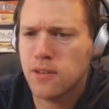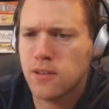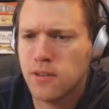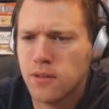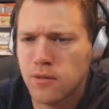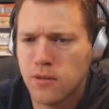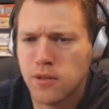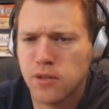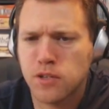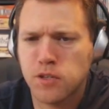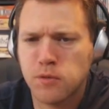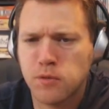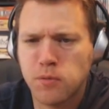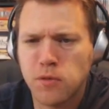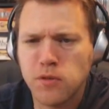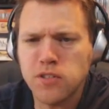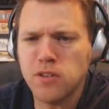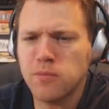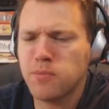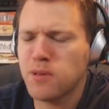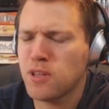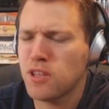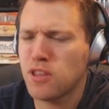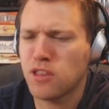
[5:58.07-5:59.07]
there's supposed
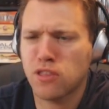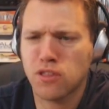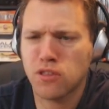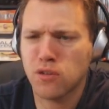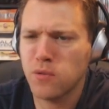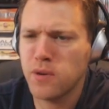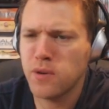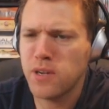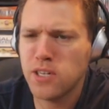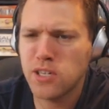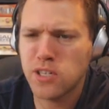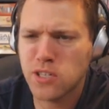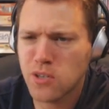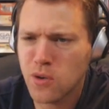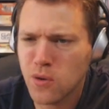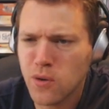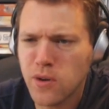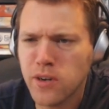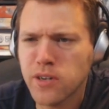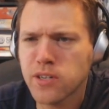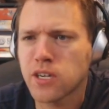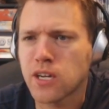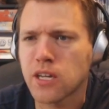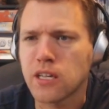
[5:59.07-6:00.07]
to be 3
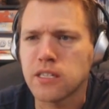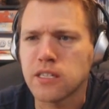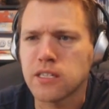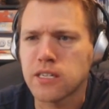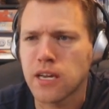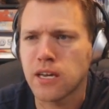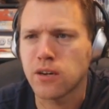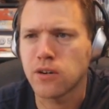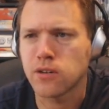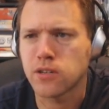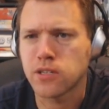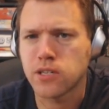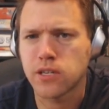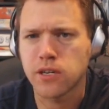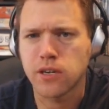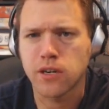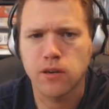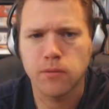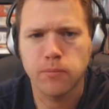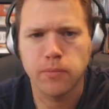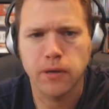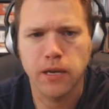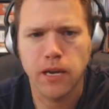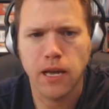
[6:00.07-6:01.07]
storage containers
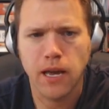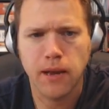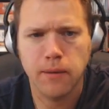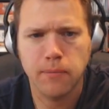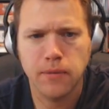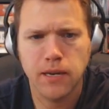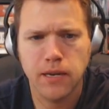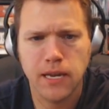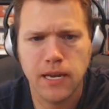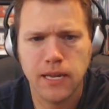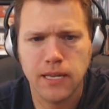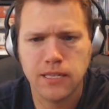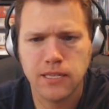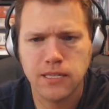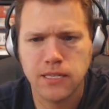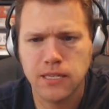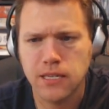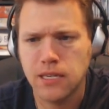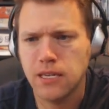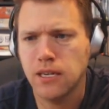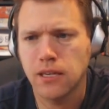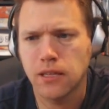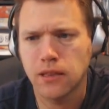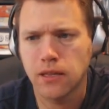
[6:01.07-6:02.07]
here, but I'm not
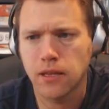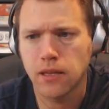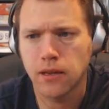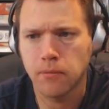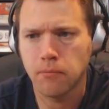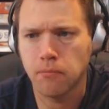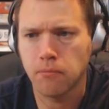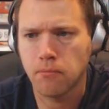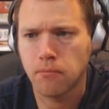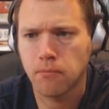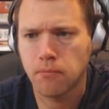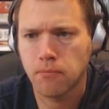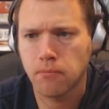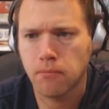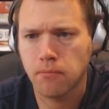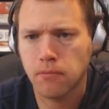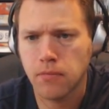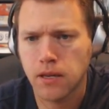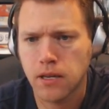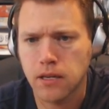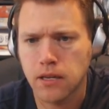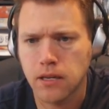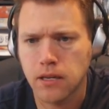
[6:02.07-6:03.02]
seeing them. Can